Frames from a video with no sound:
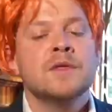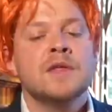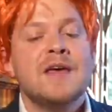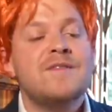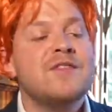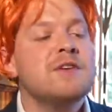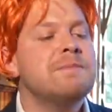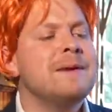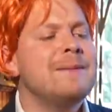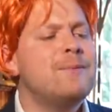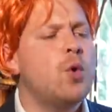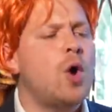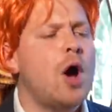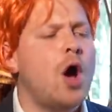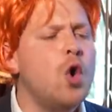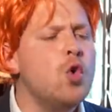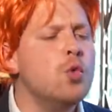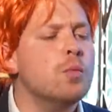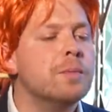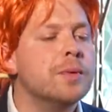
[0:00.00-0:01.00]
giving people
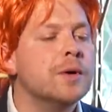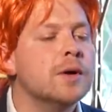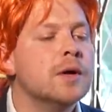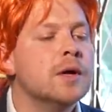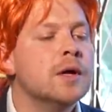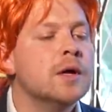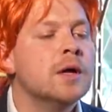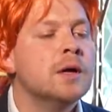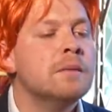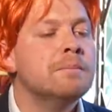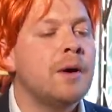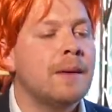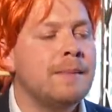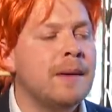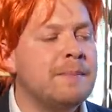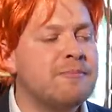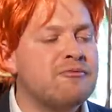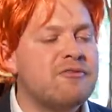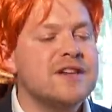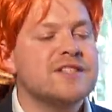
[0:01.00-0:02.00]
hope by
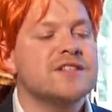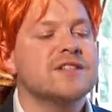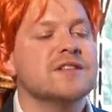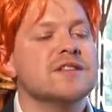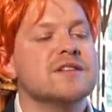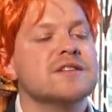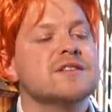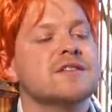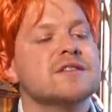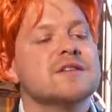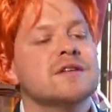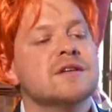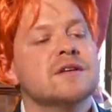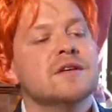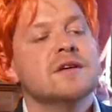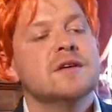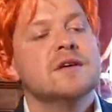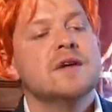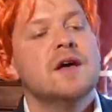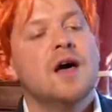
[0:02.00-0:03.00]
my presence.
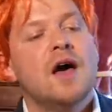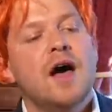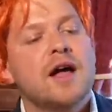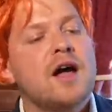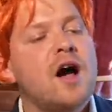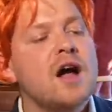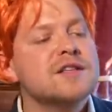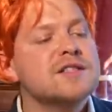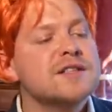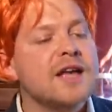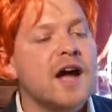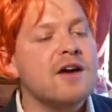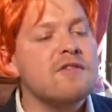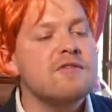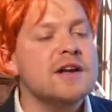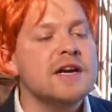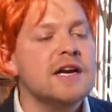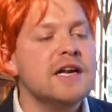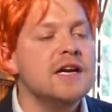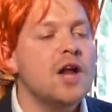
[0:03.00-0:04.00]
I can't say I
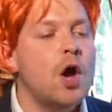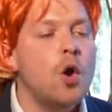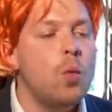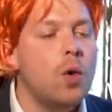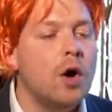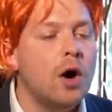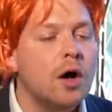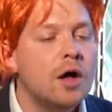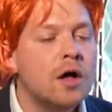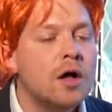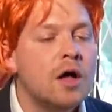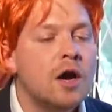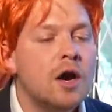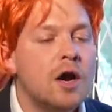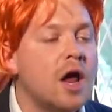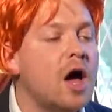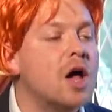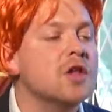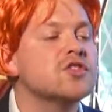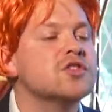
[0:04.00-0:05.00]
really know what
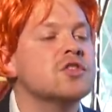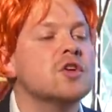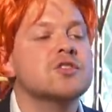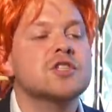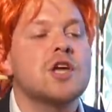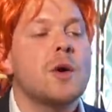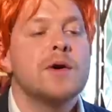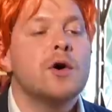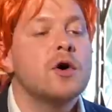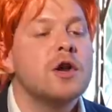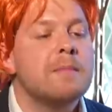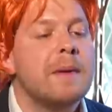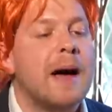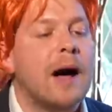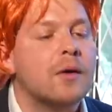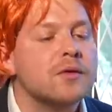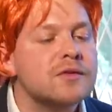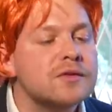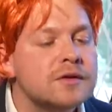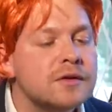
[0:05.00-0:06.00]
Lancelot's going on
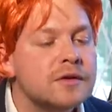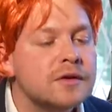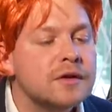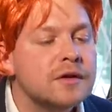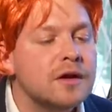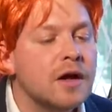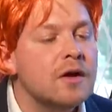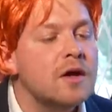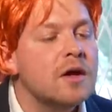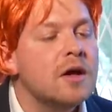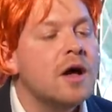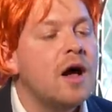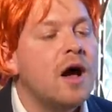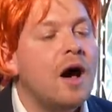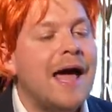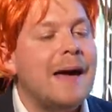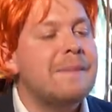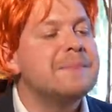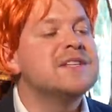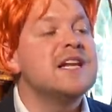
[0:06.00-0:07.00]
about. You know,
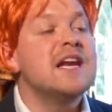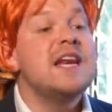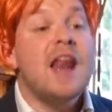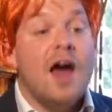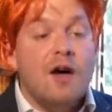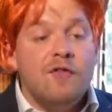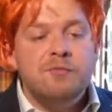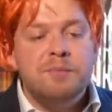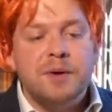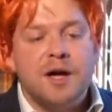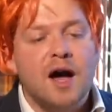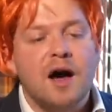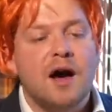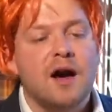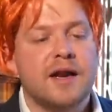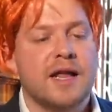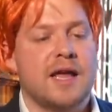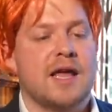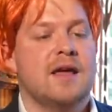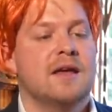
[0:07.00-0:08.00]
I happen to love
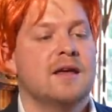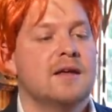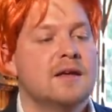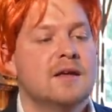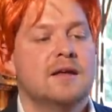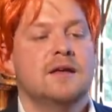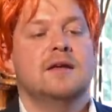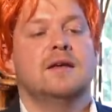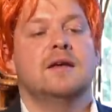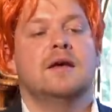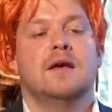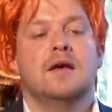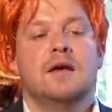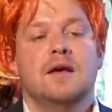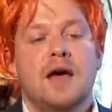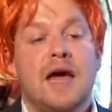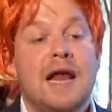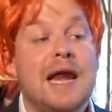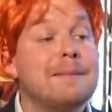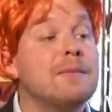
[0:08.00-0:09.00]
Bacardi
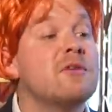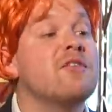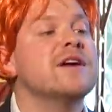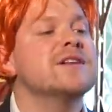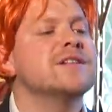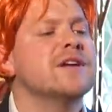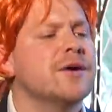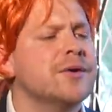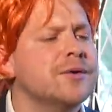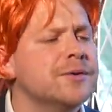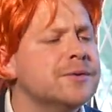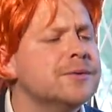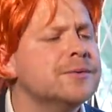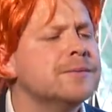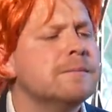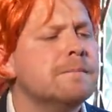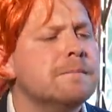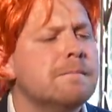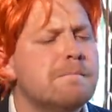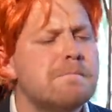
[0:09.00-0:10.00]
and Amaretto.
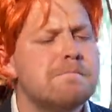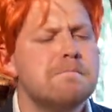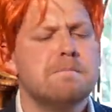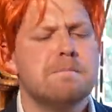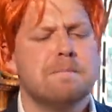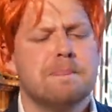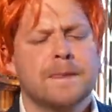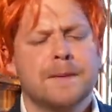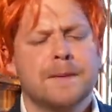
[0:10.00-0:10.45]
Mm.